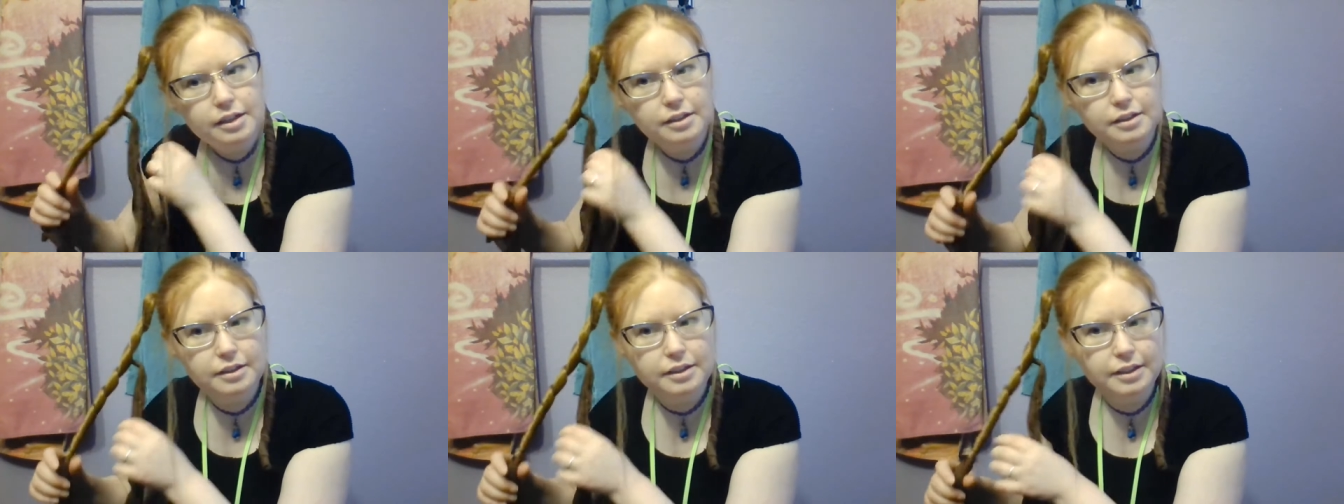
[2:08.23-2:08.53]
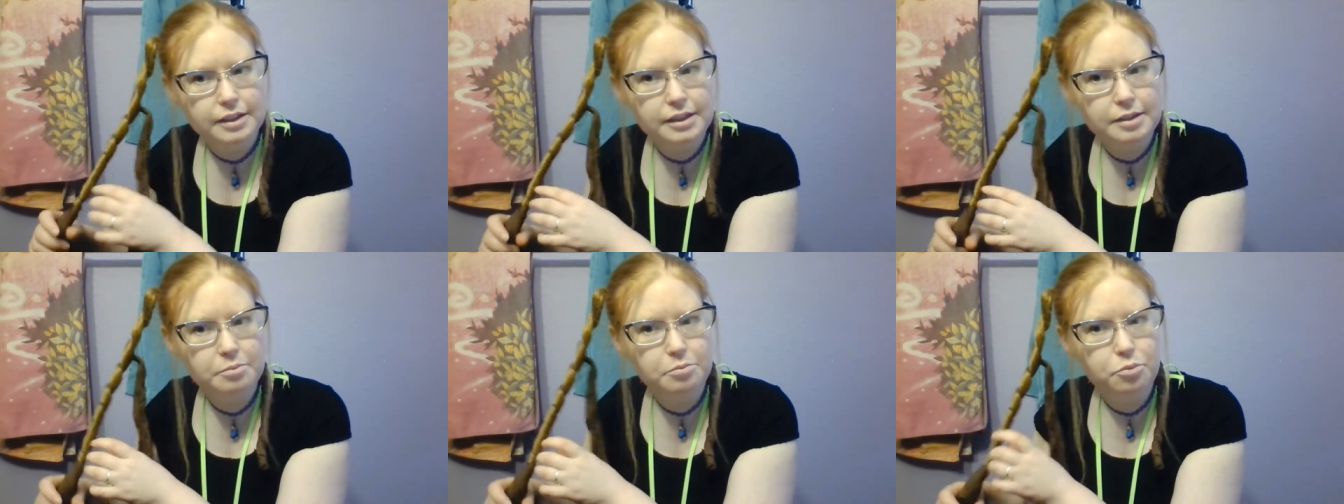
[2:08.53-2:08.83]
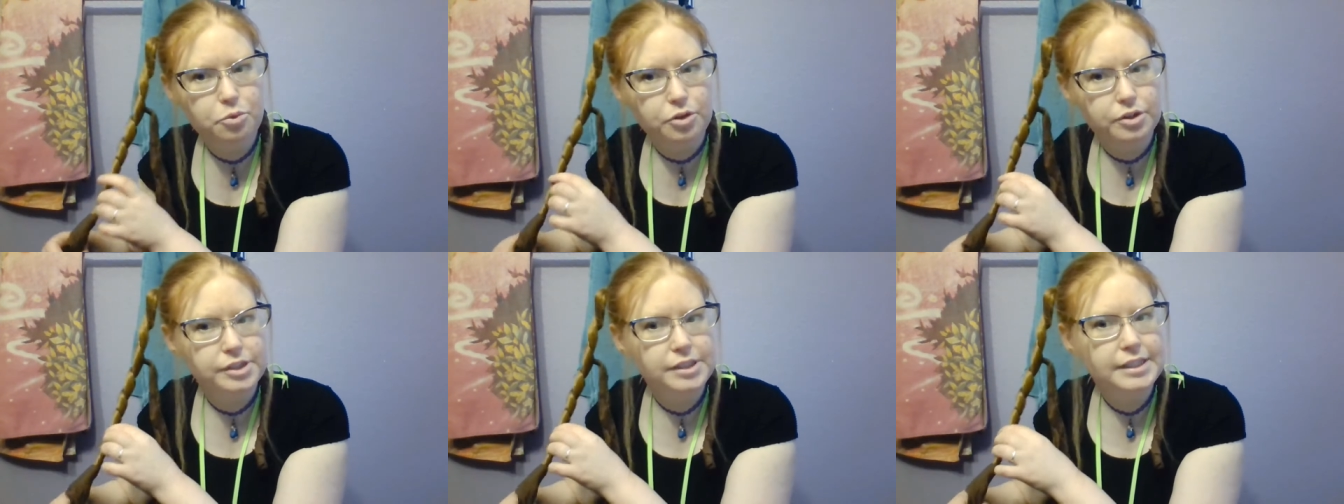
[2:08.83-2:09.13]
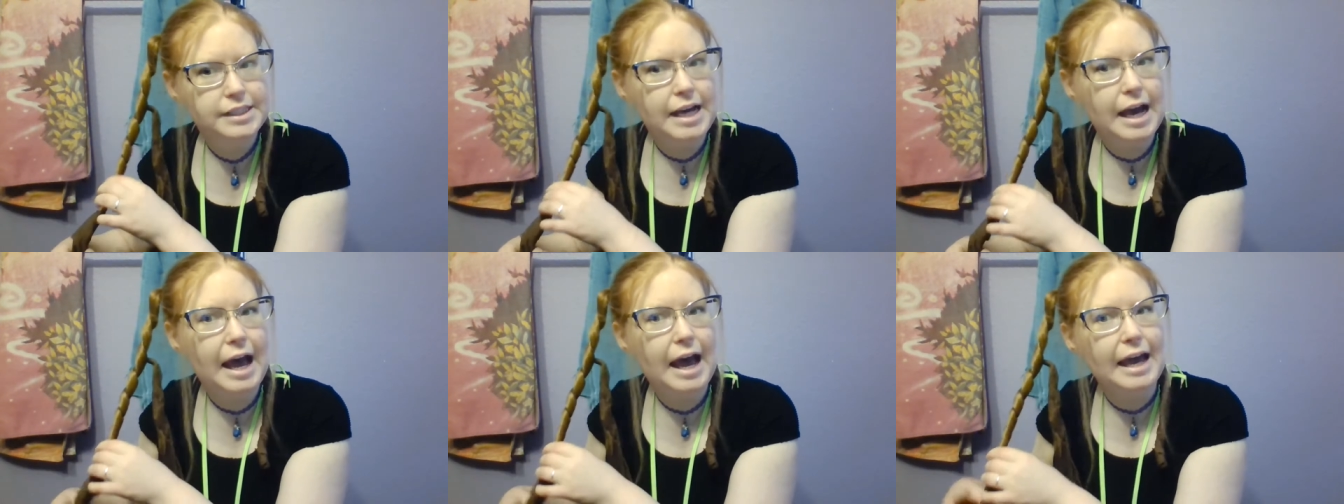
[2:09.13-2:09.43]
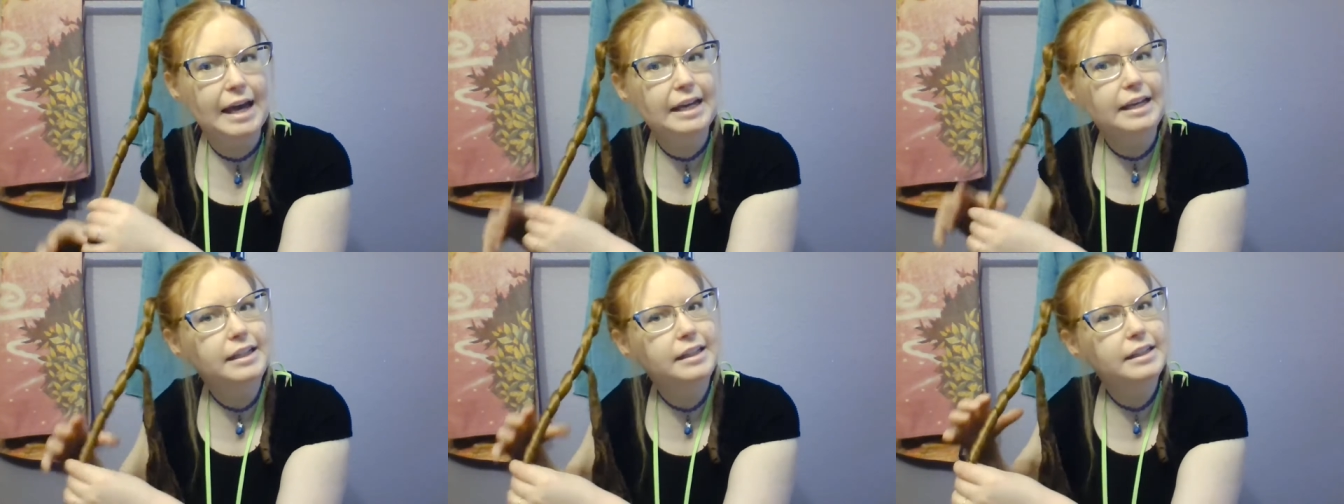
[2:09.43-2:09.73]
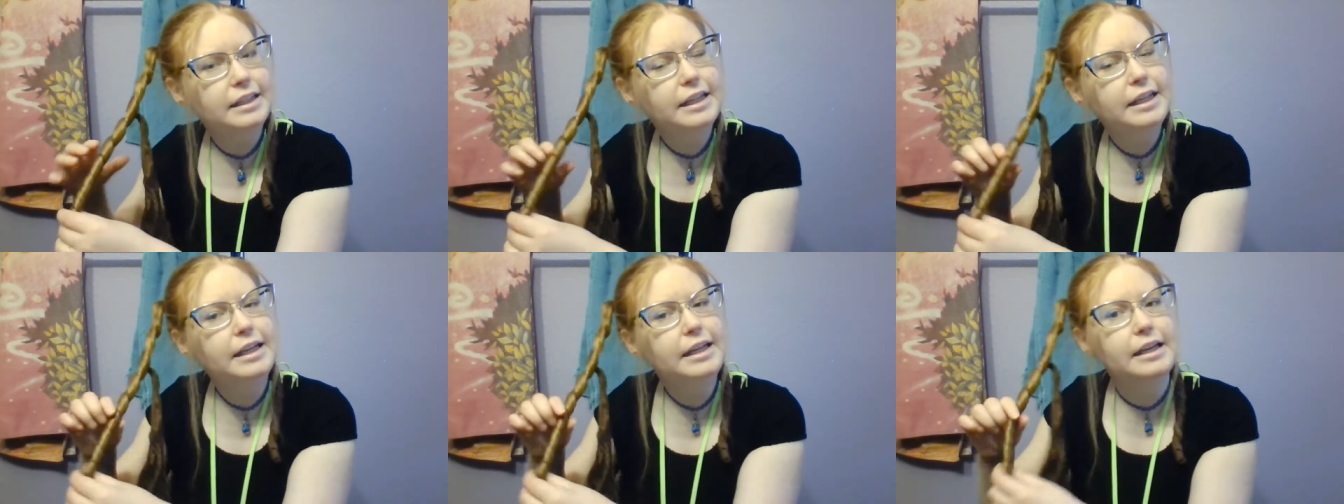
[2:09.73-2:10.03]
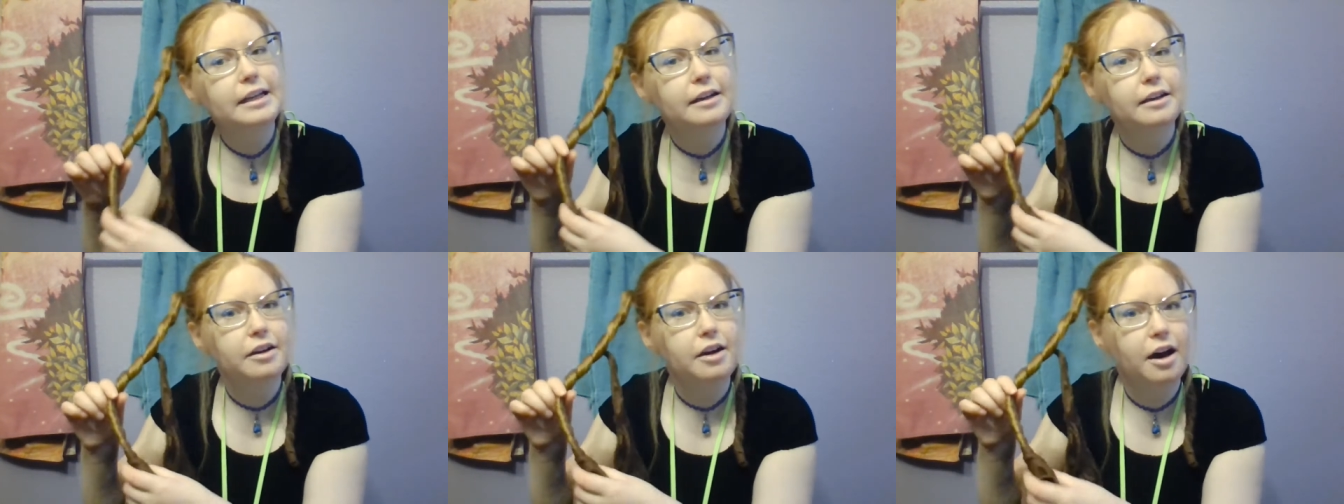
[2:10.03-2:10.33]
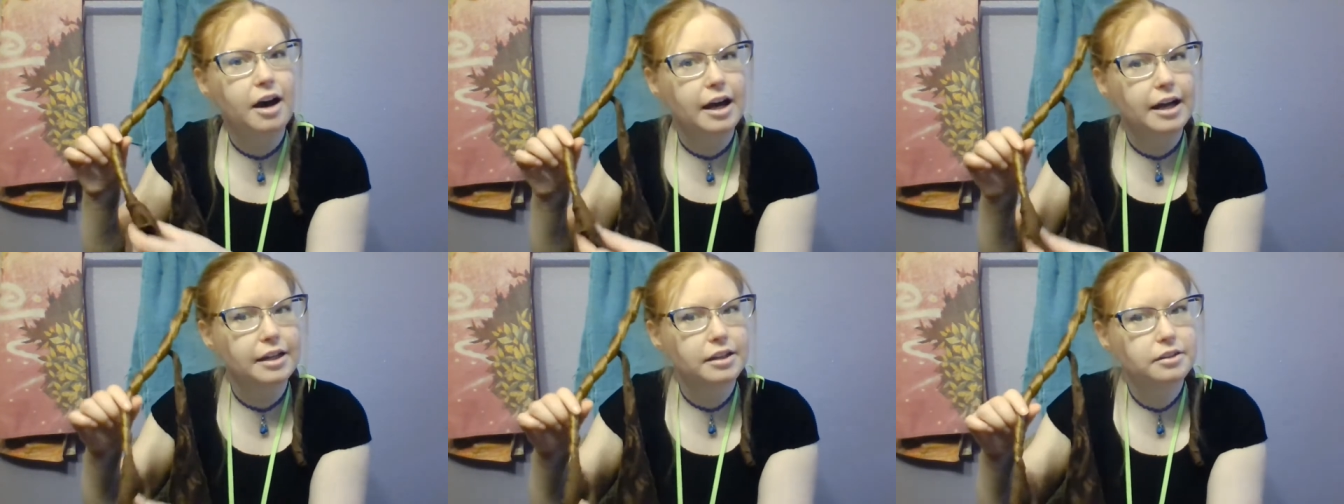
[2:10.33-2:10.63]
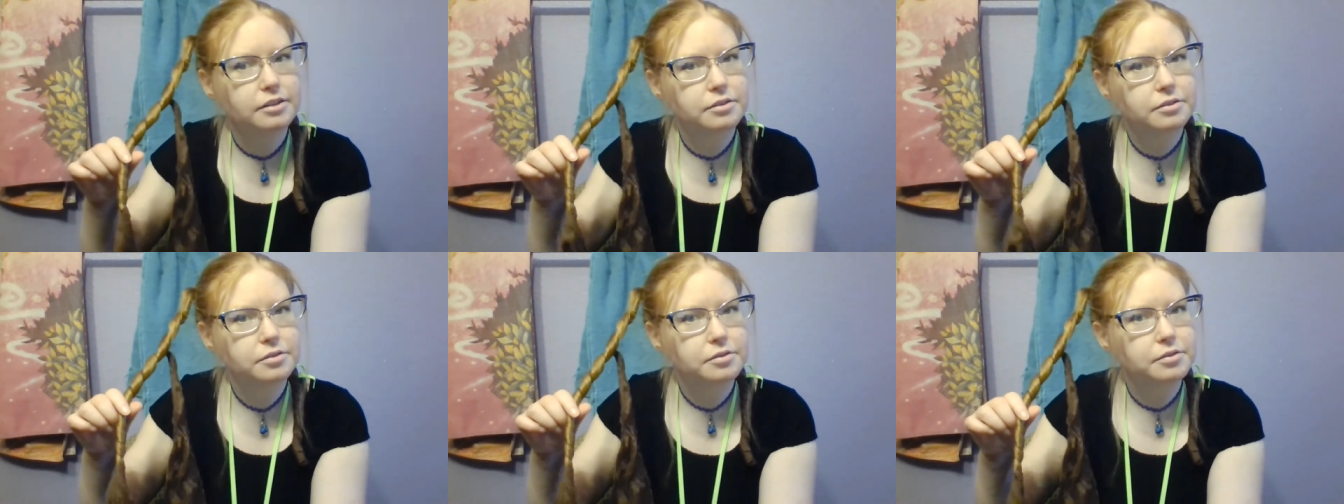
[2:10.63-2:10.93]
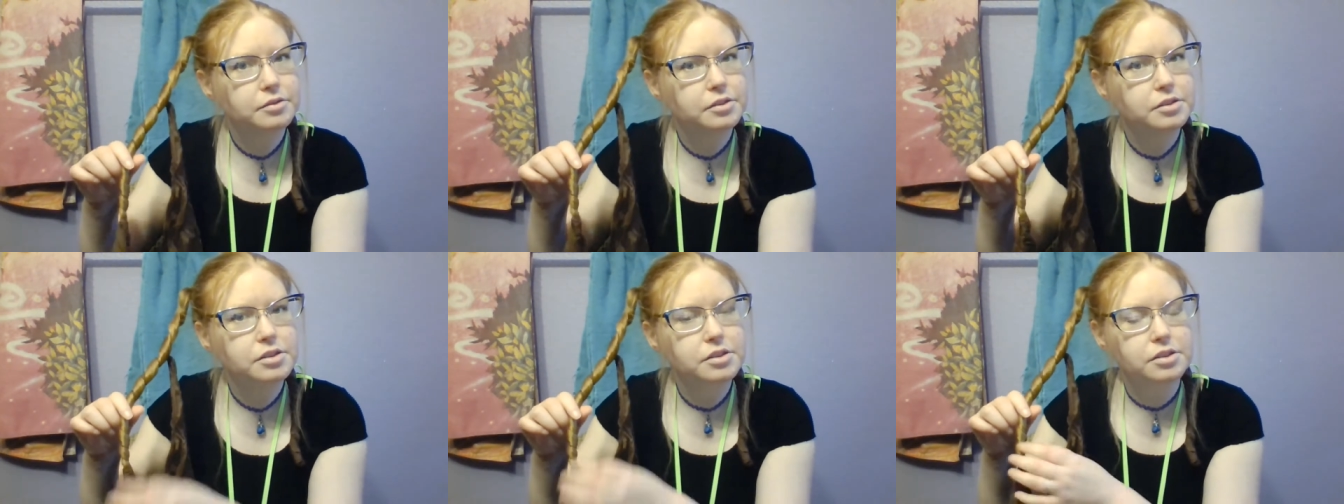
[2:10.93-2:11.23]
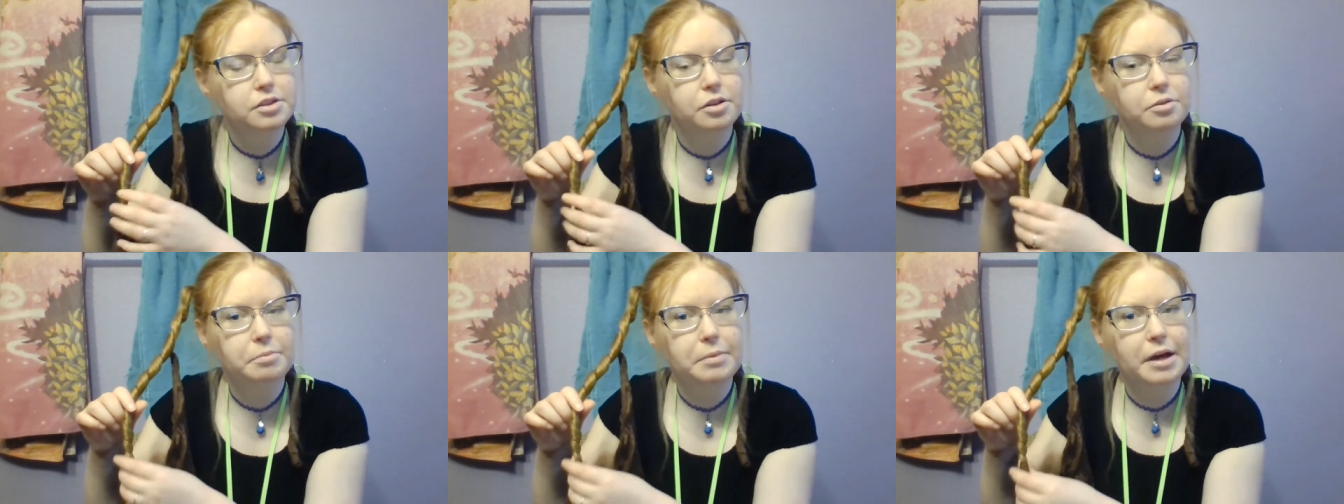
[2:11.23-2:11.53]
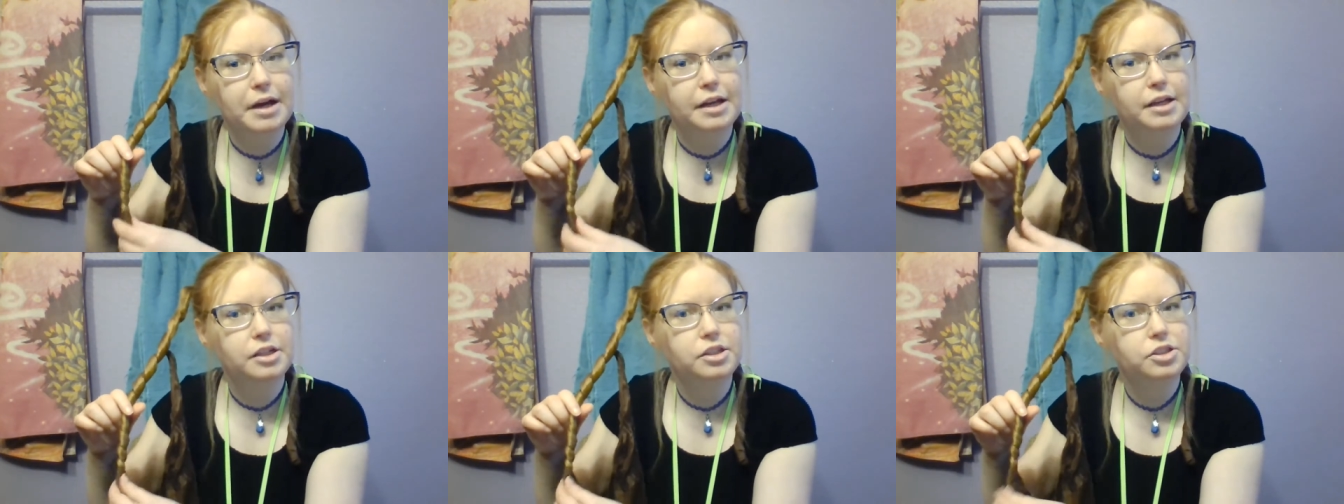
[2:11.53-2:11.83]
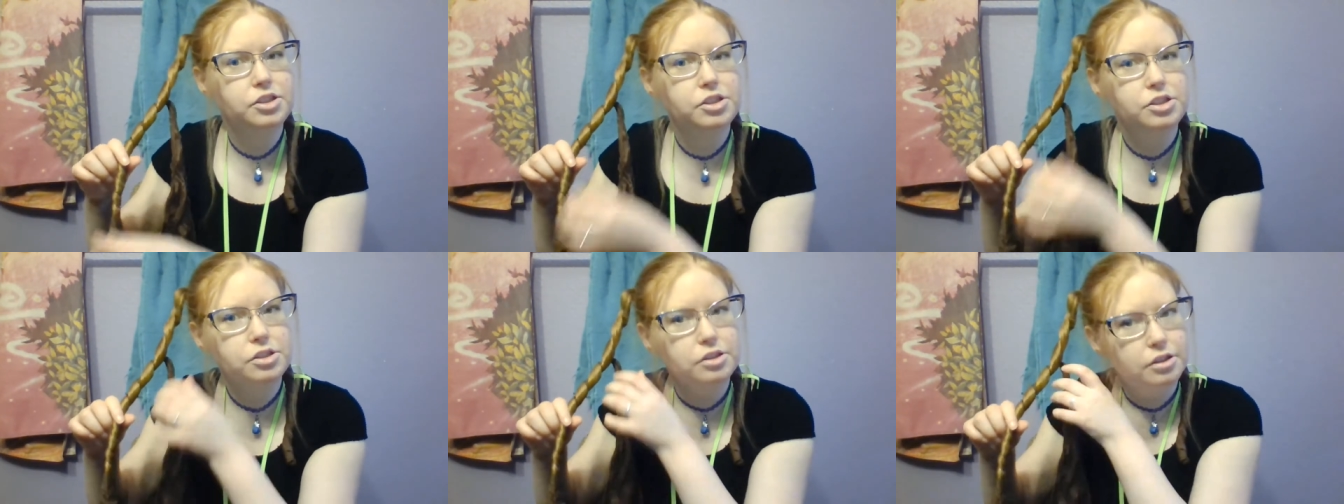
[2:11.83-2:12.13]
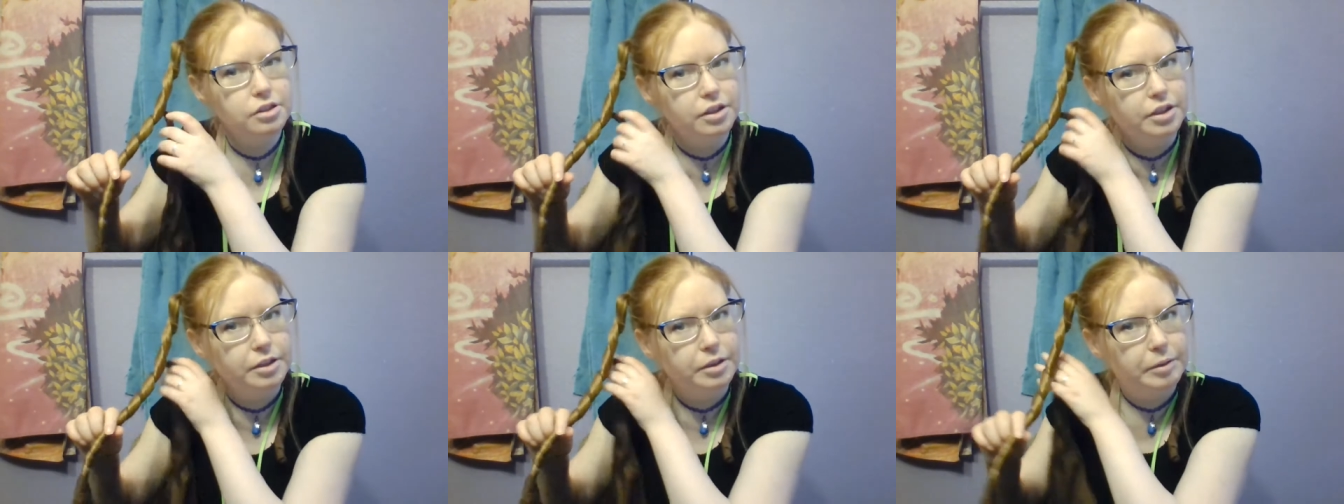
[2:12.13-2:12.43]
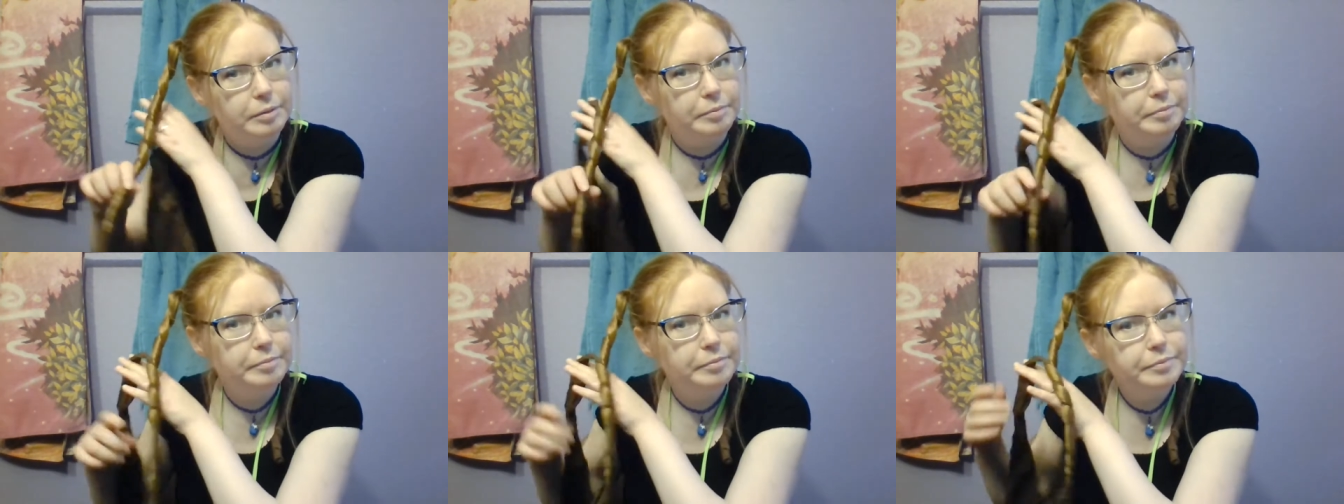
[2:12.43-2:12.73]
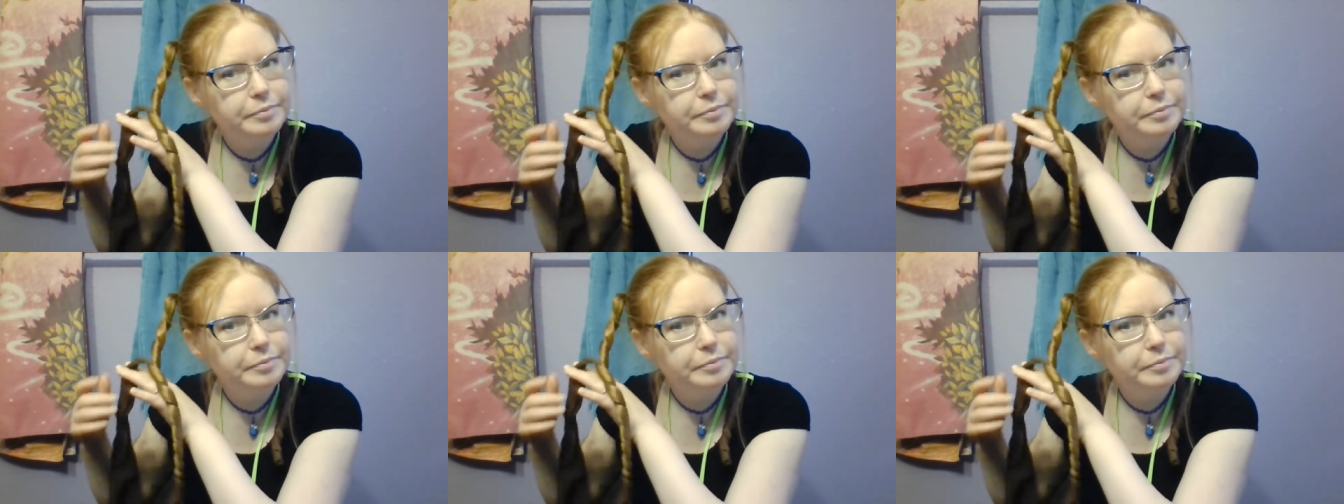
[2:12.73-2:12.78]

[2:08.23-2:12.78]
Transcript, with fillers: did them more tightly and not so much um,